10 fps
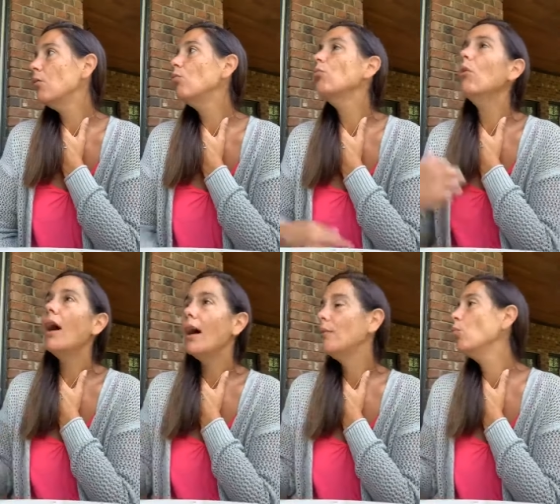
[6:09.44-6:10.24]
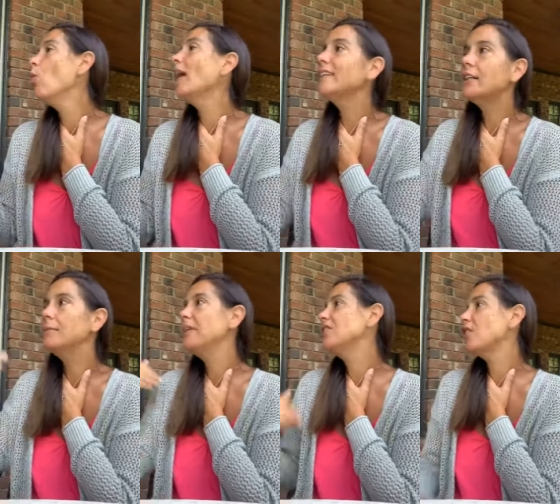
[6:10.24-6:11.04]
What what could
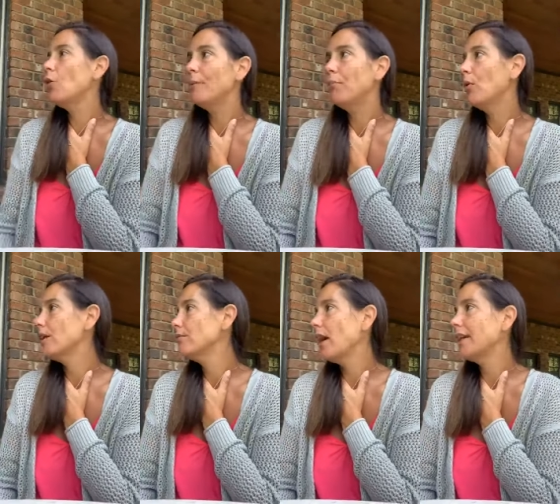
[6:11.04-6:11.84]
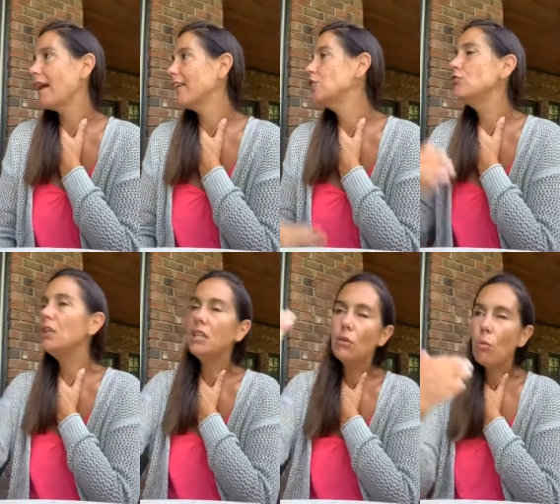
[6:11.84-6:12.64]
be so important right now that you
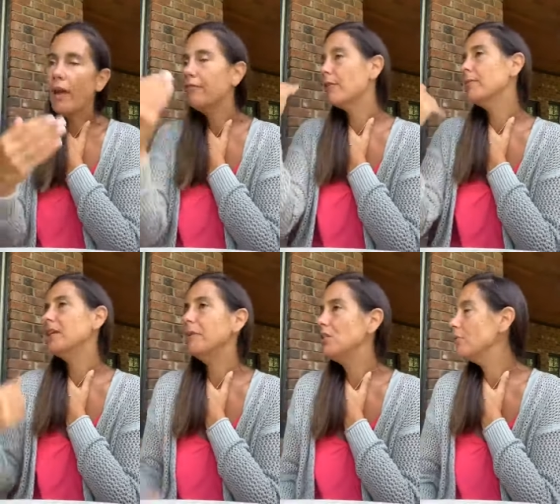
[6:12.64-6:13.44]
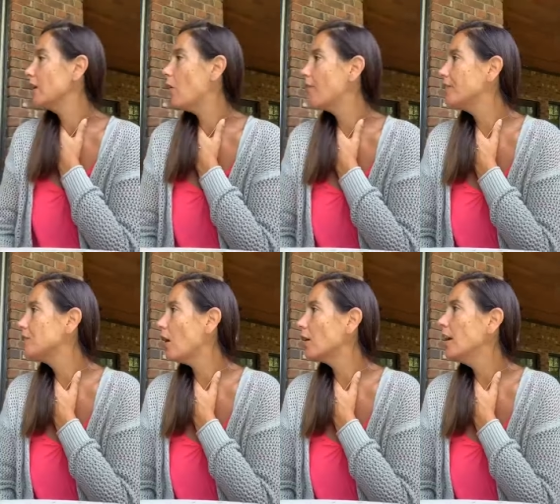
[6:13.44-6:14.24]
need to wait for me to be doing coffee
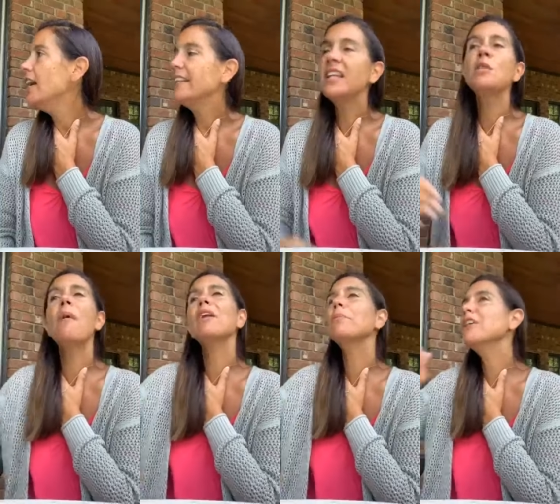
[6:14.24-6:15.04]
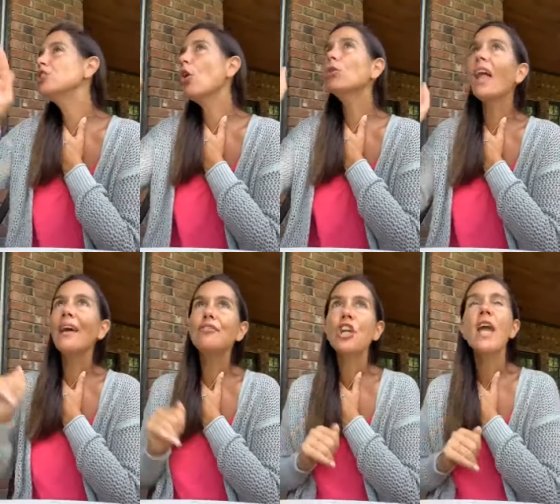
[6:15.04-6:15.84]
talk? This better be so
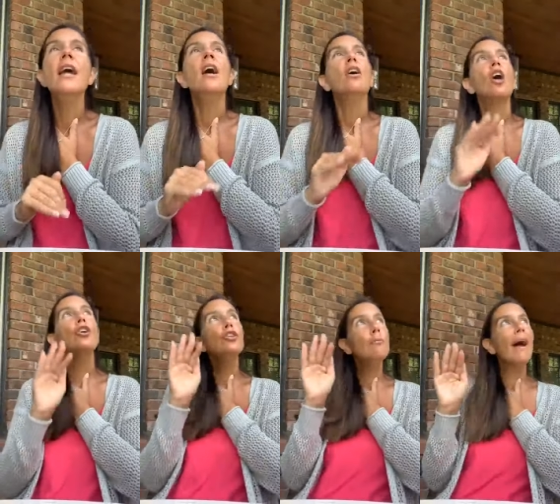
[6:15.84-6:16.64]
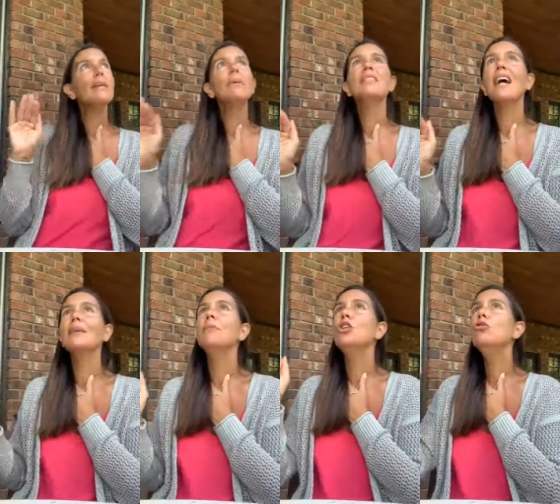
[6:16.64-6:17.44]
life changing you better be telling
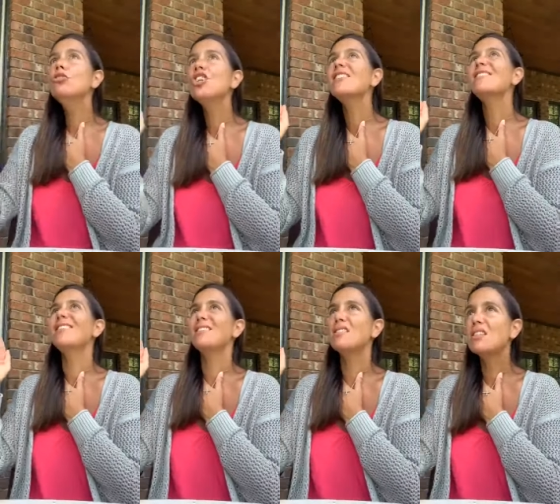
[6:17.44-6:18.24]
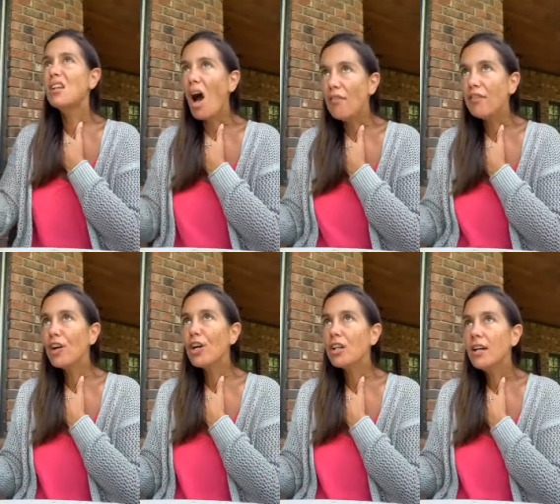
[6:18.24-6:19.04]
me you just
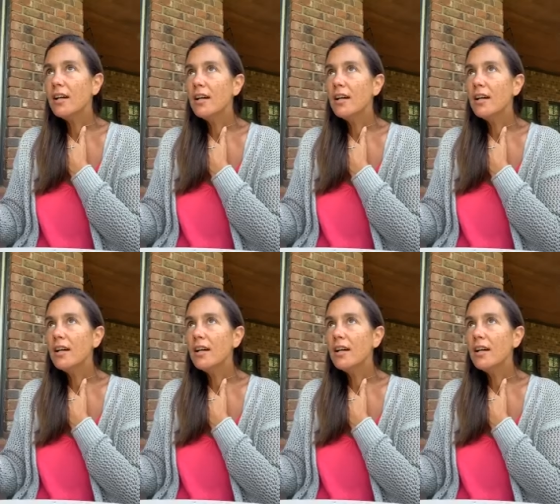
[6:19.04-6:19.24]
discovered